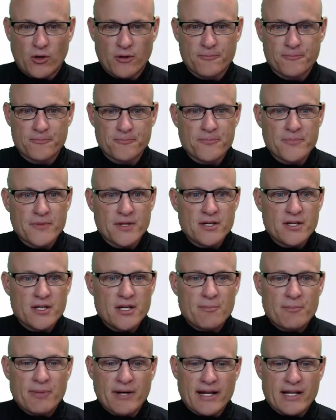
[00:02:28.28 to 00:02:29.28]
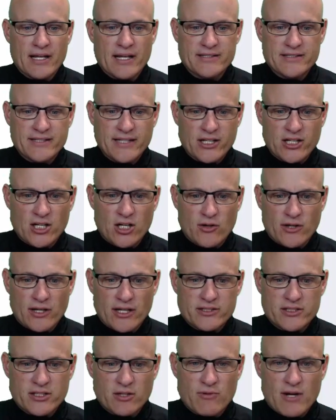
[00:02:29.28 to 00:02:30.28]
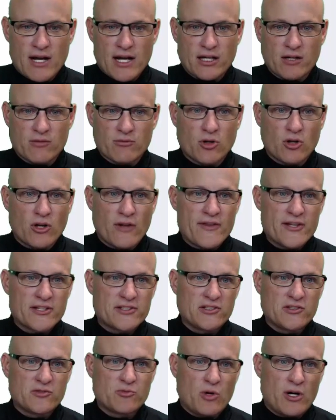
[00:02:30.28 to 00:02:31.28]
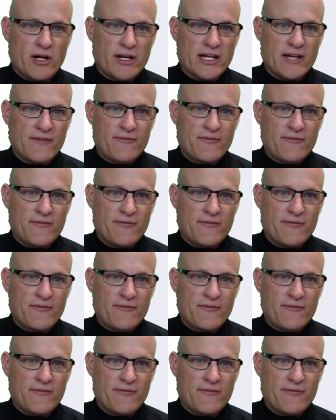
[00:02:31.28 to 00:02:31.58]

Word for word: four. But uh, let's get going. Let's get rock and rolling. This is